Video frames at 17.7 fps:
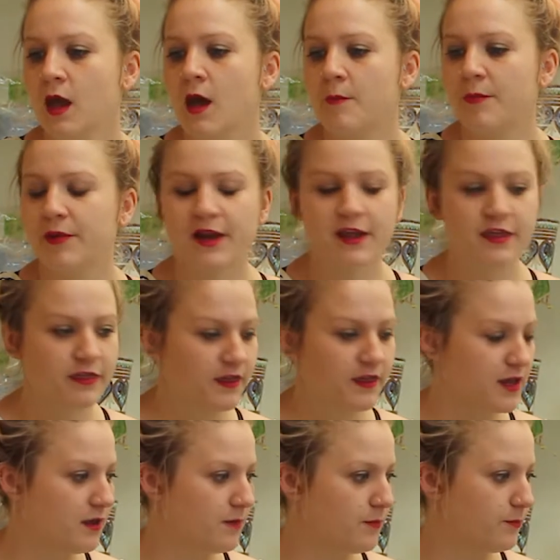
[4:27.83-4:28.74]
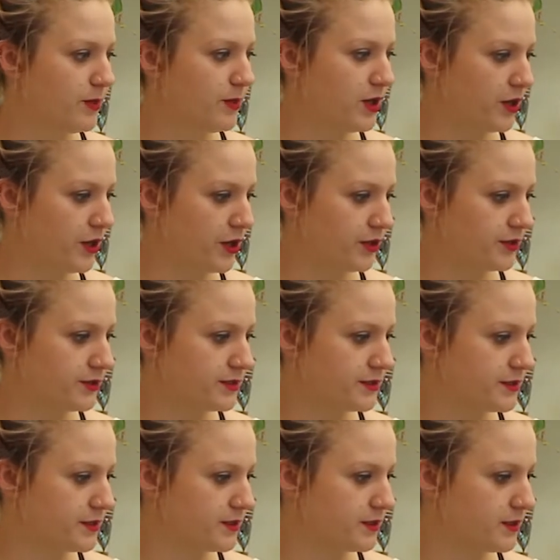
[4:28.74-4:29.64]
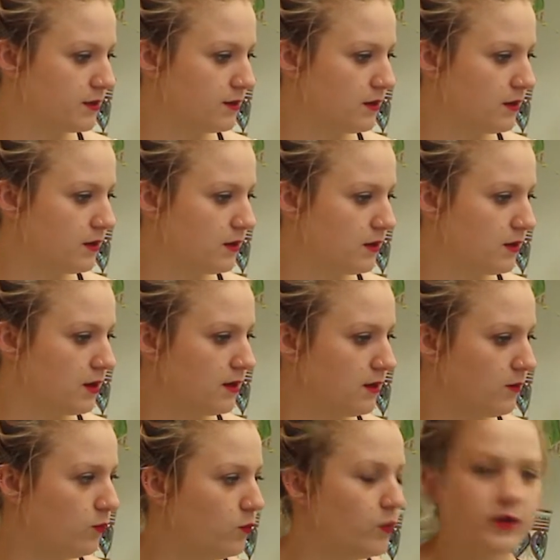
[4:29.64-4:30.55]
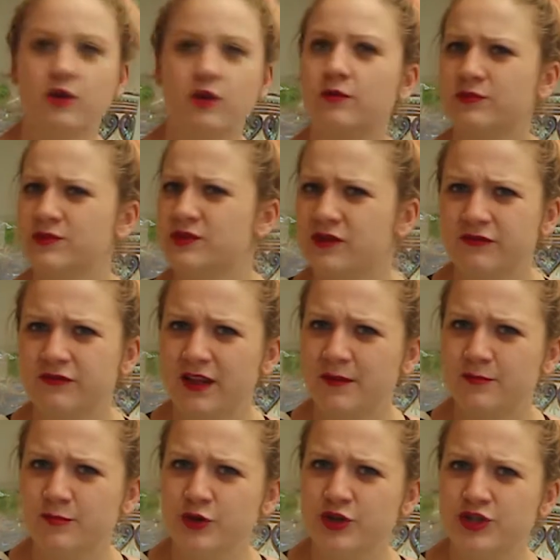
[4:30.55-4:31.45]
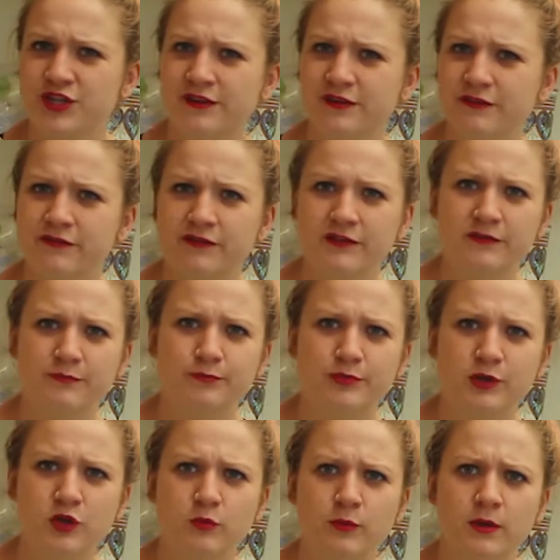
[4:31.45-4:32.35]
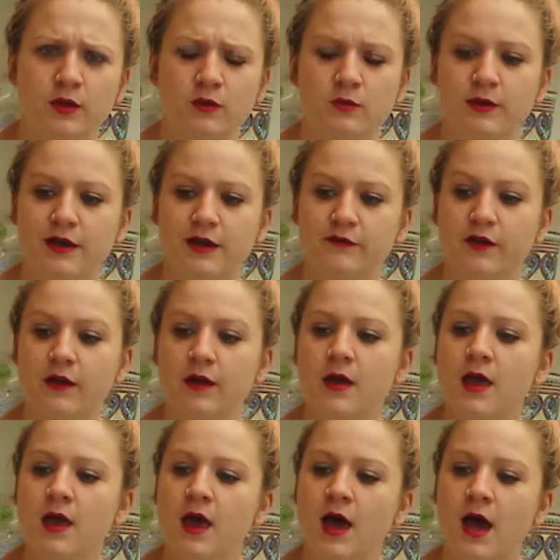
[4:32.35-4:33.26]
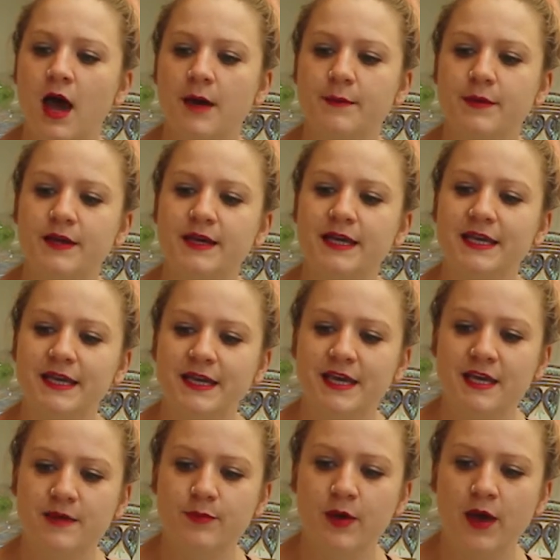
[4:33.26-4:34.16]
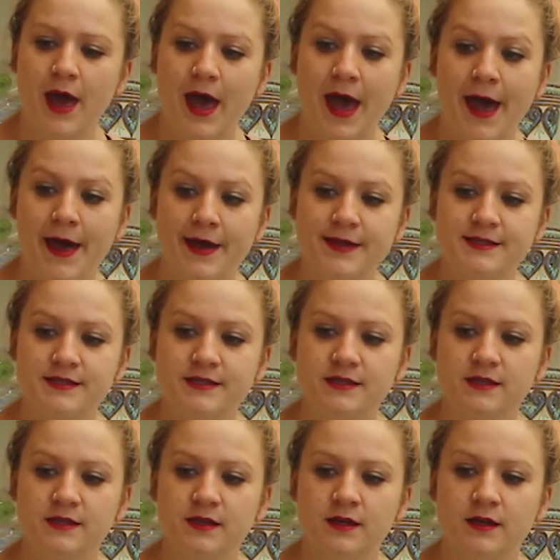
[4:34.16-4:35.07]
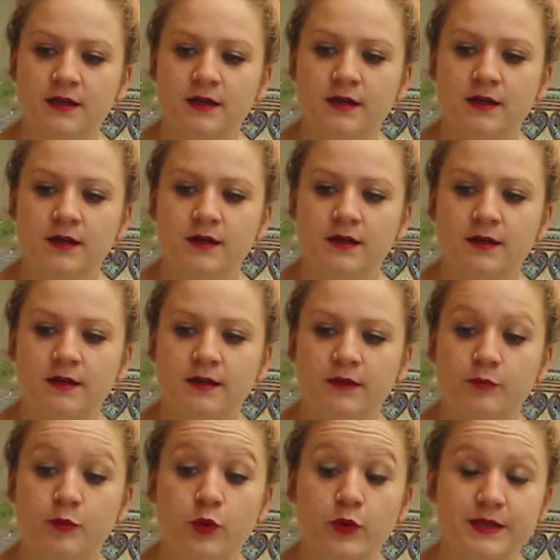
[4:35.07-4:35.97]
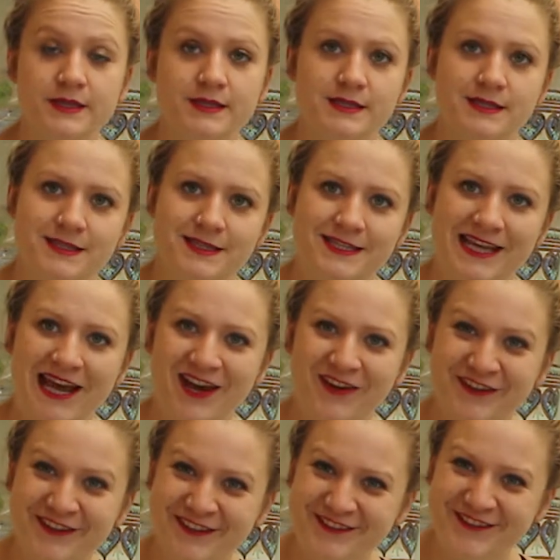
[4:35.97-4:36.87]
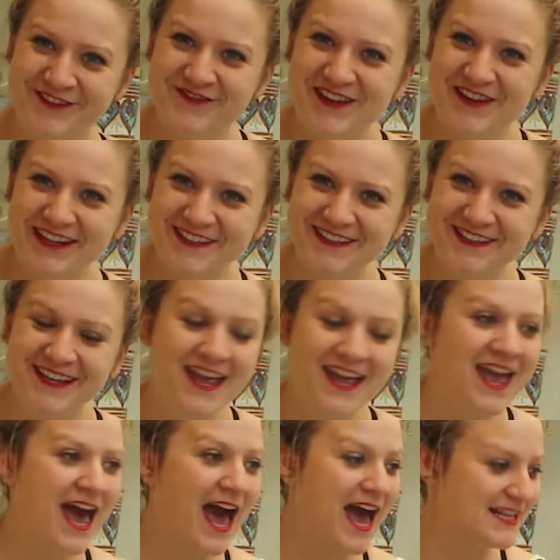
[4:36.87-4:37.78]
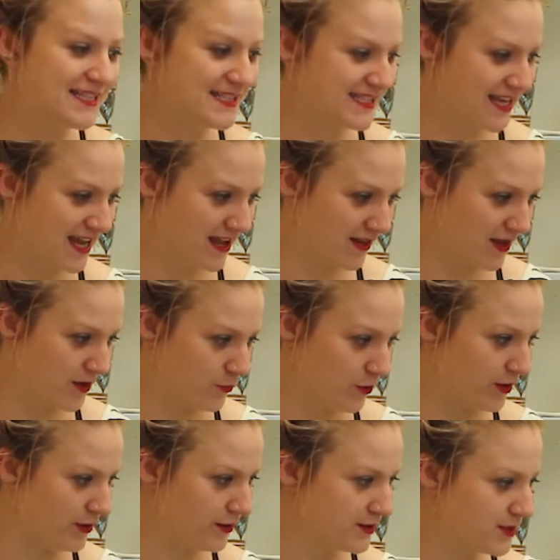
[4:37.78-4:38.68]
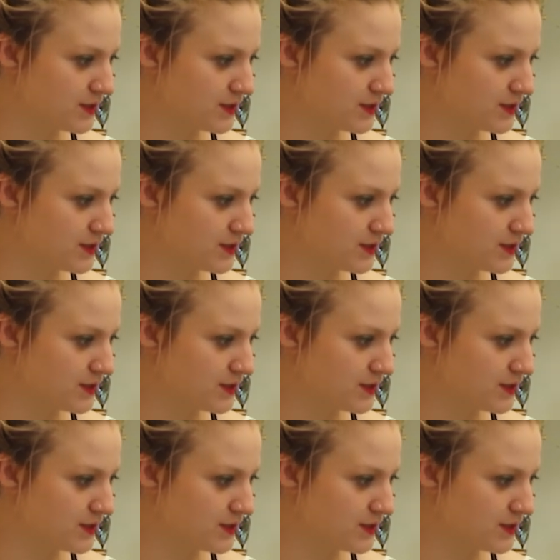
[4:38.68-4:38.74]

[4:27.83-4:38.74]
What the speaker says: But I think because we're not sort of like pushing for blooming or whatever, I'm going to keep it at the 0.7 mil and see how that works.